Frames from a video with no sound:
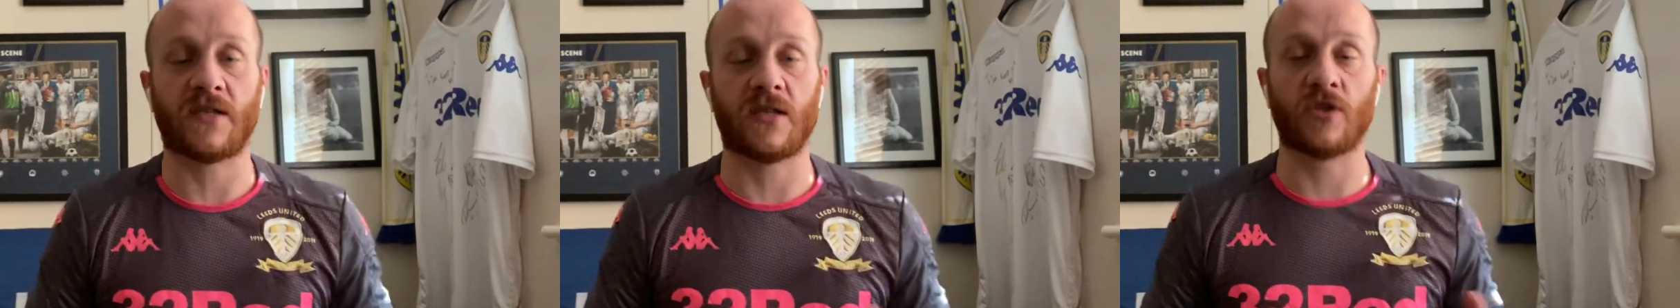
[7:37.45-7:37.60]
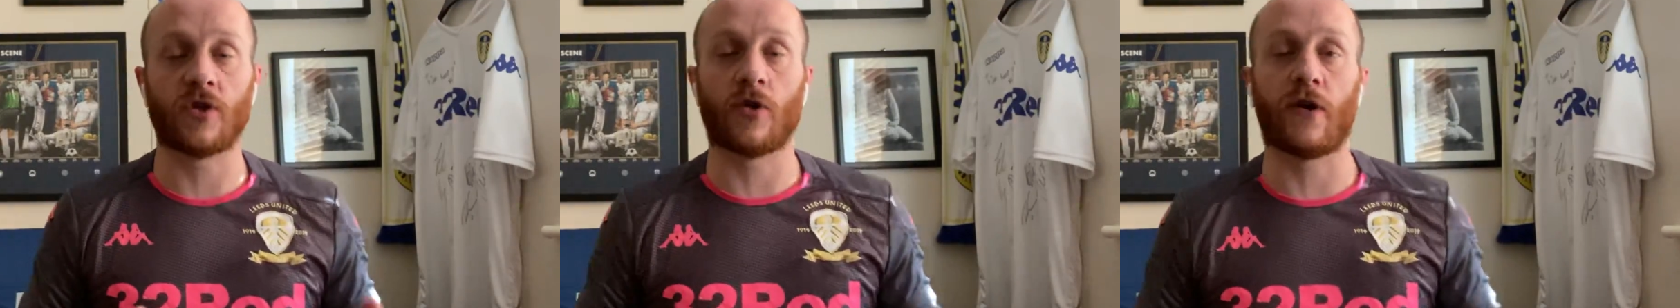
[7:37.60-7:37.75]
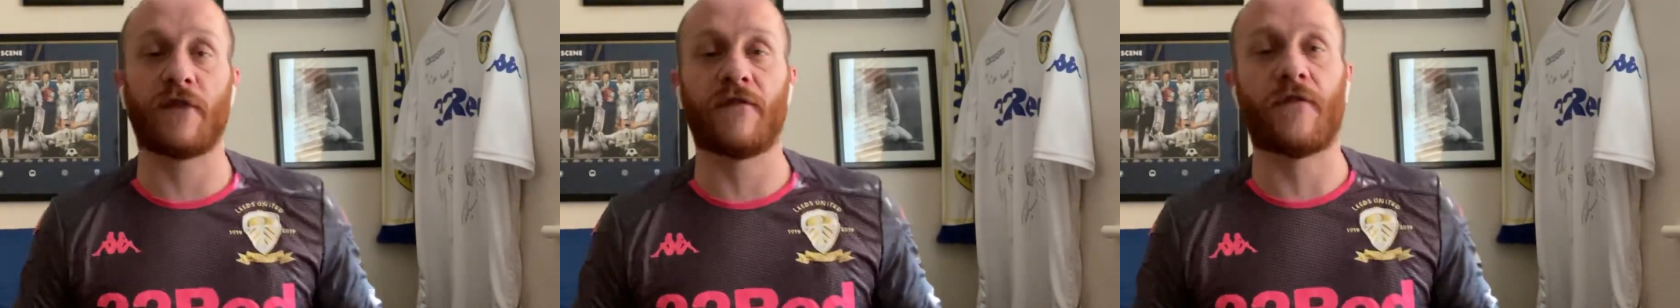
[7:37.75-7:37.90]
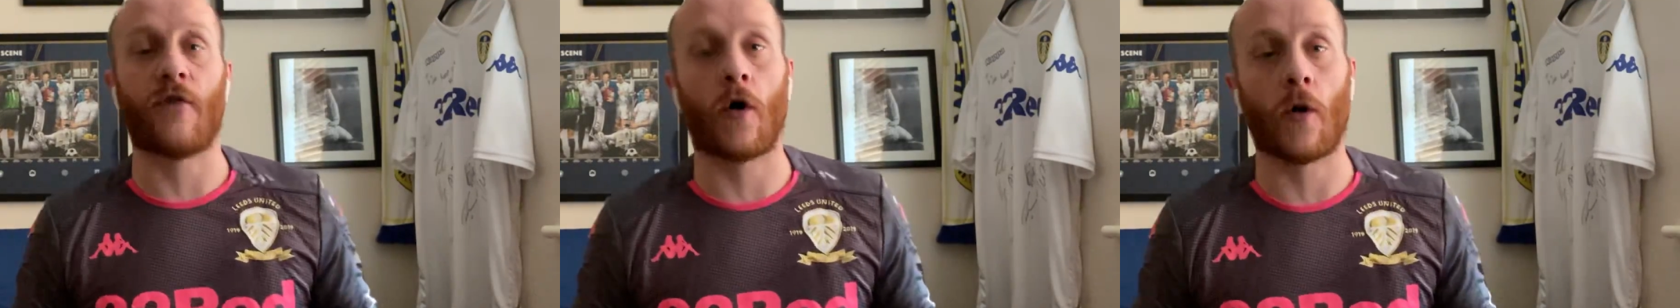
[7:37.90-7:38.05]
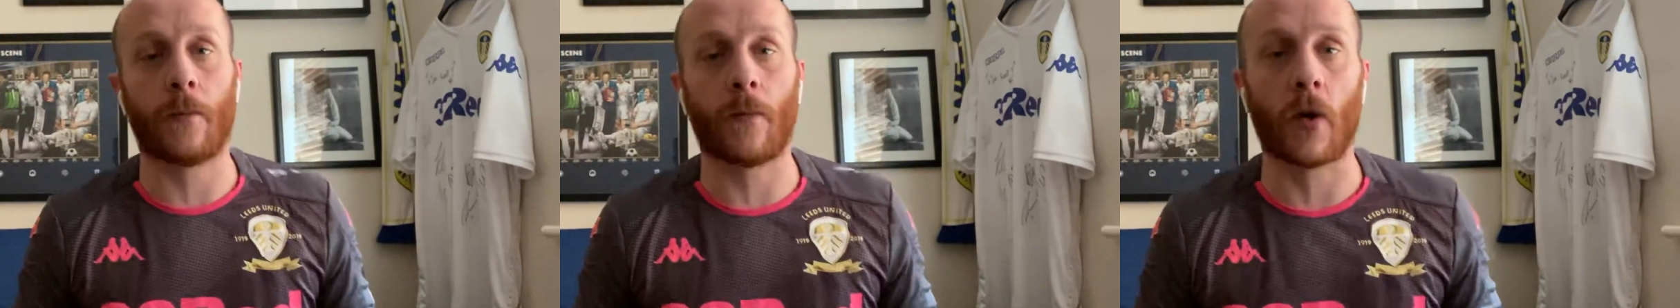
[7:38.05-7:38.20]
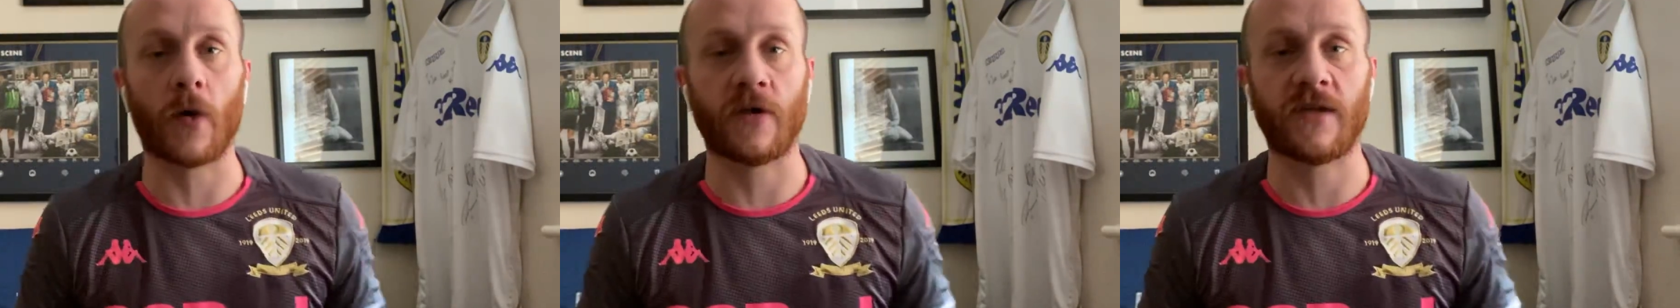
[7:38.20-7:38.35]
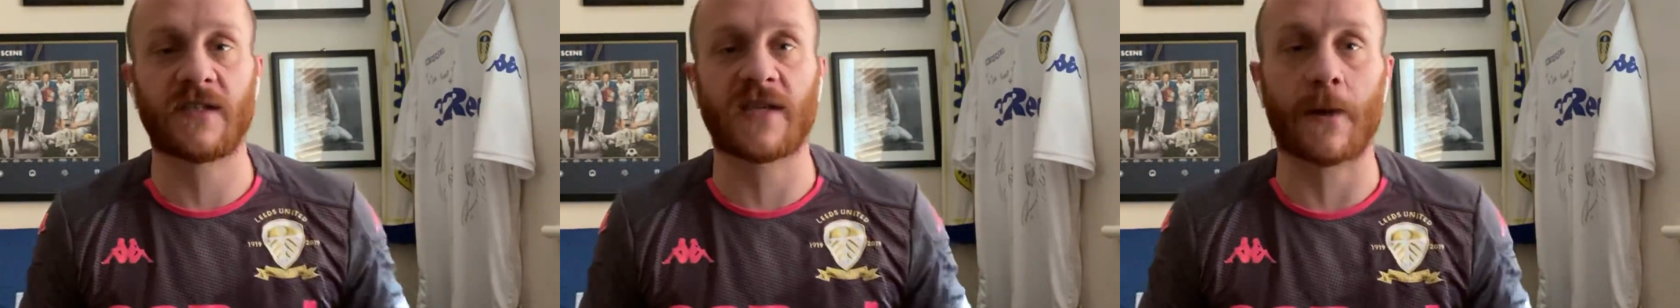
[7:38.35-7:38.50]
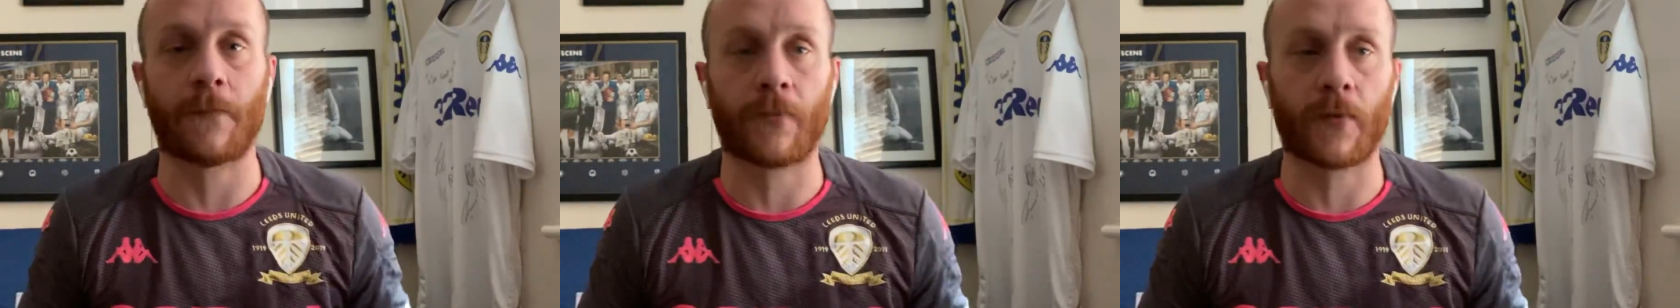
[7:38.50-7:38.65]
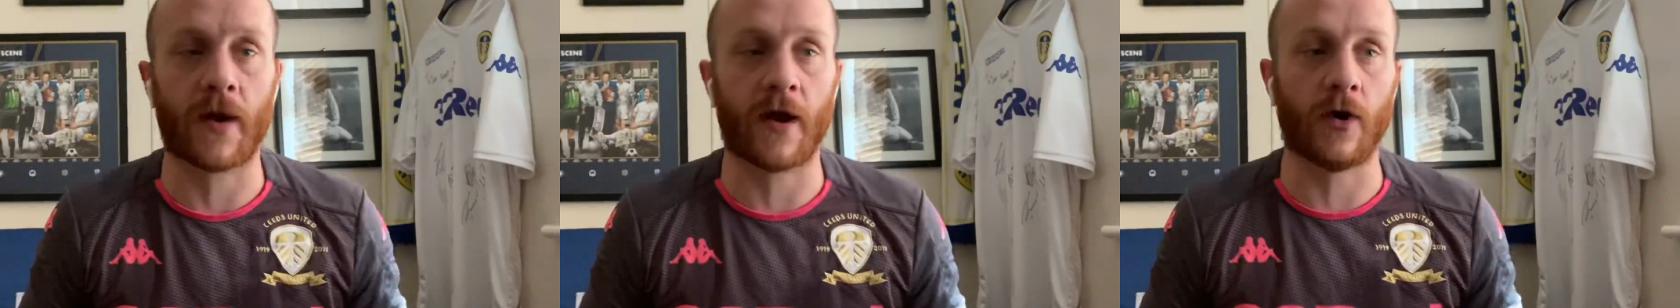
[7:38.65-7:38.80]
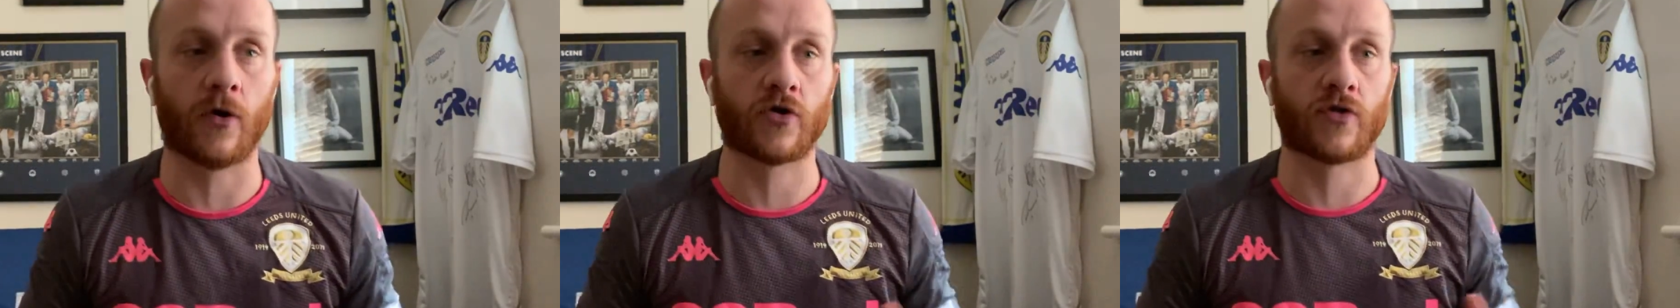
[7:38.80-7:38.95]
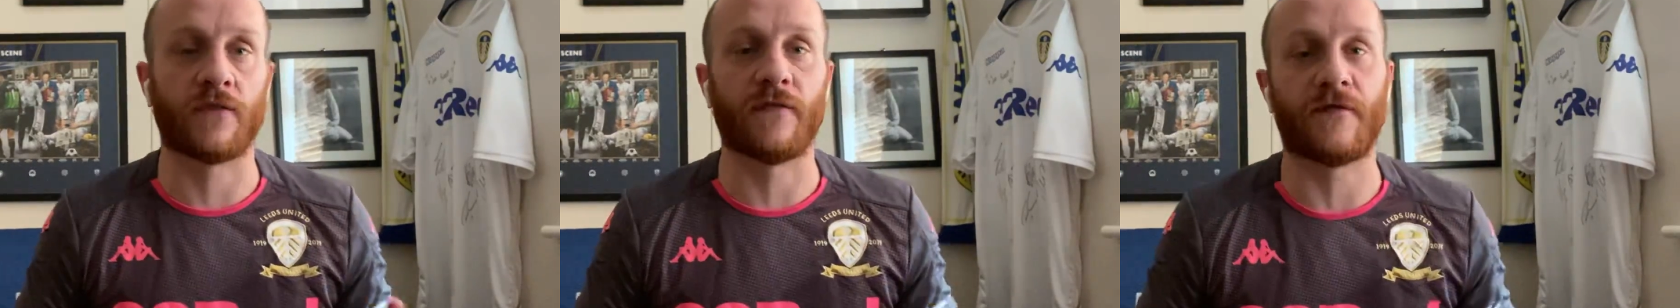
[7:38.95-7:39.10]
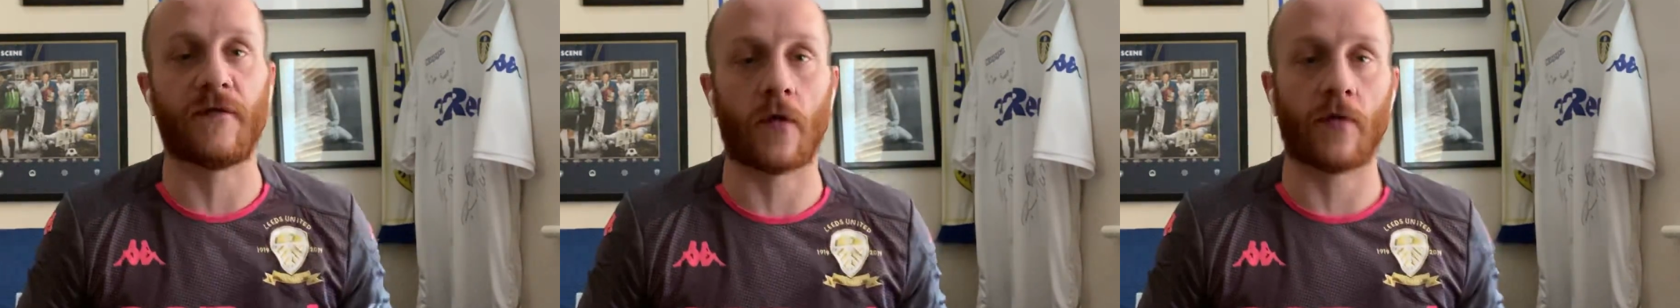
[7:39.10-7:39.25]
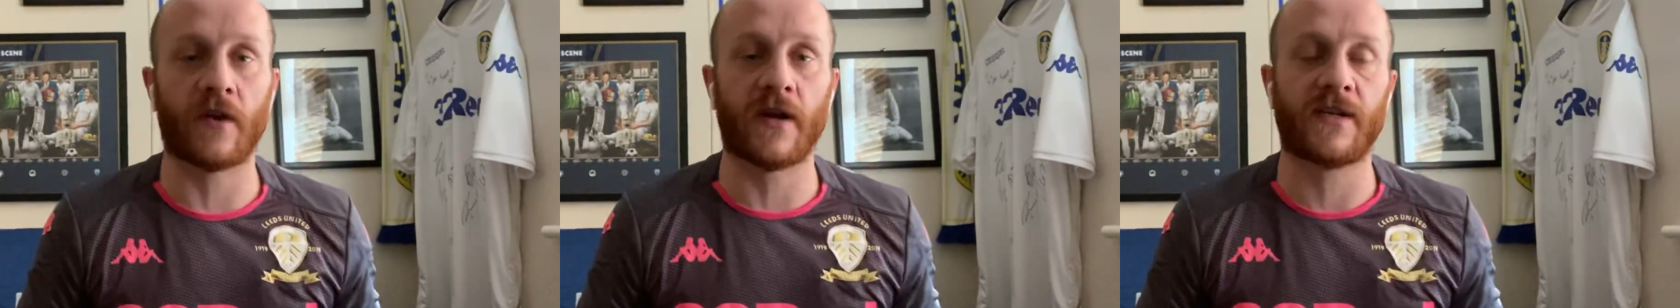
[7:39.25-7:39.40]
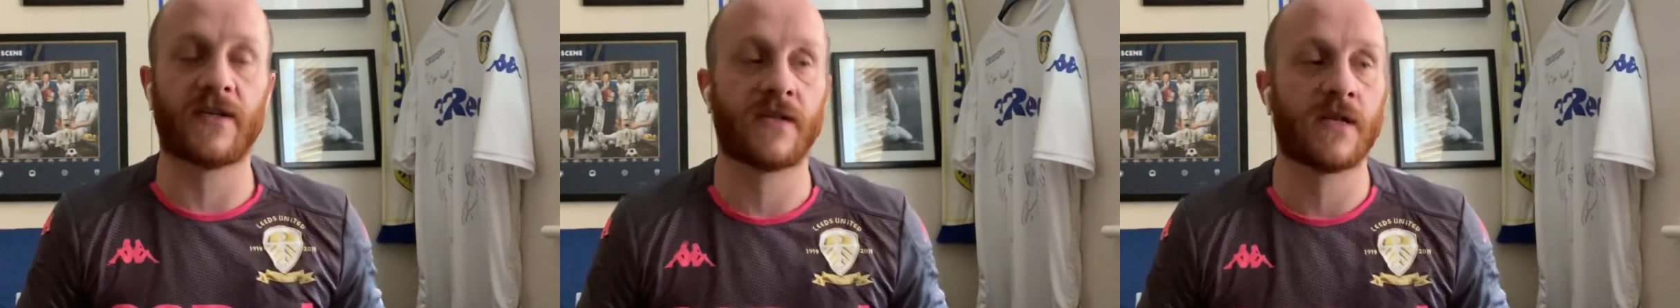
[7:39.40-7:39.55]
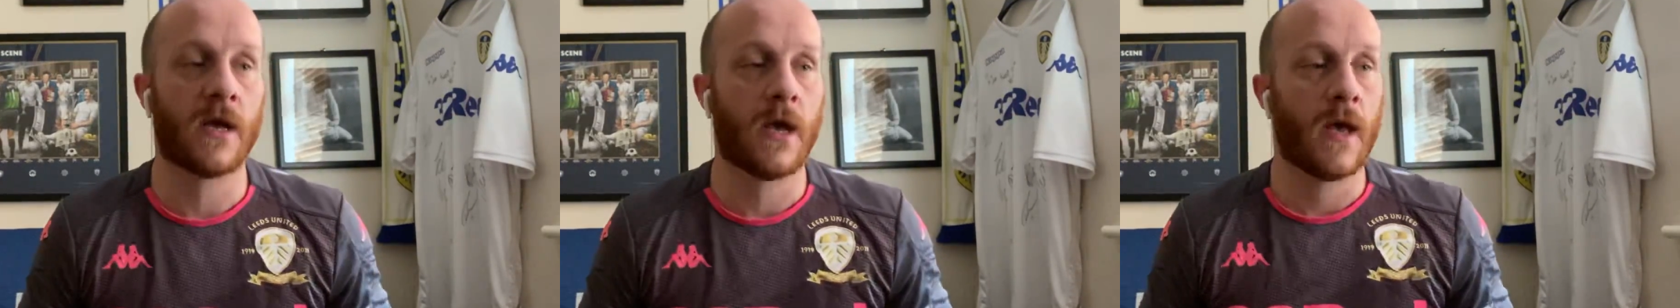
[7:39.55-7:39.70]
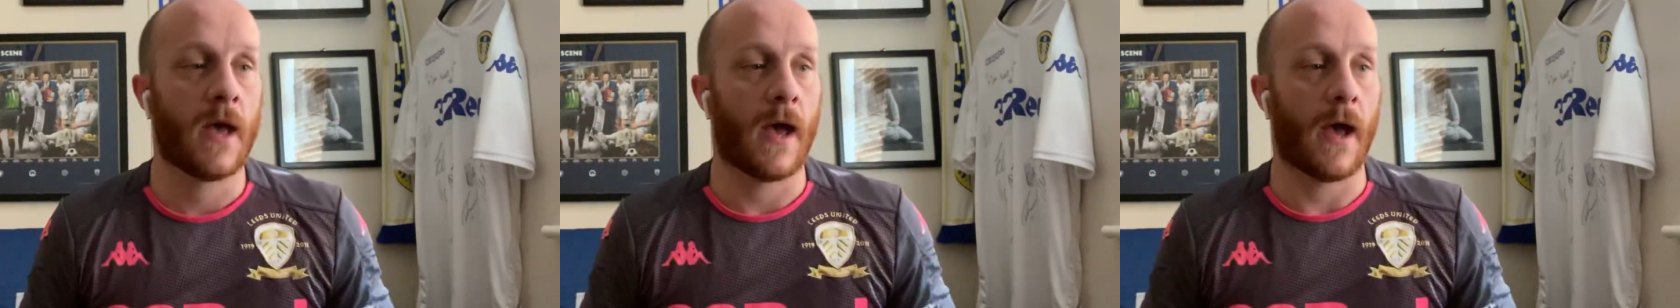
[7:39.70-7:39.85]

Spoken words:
There's only 4 points separate us and Forest.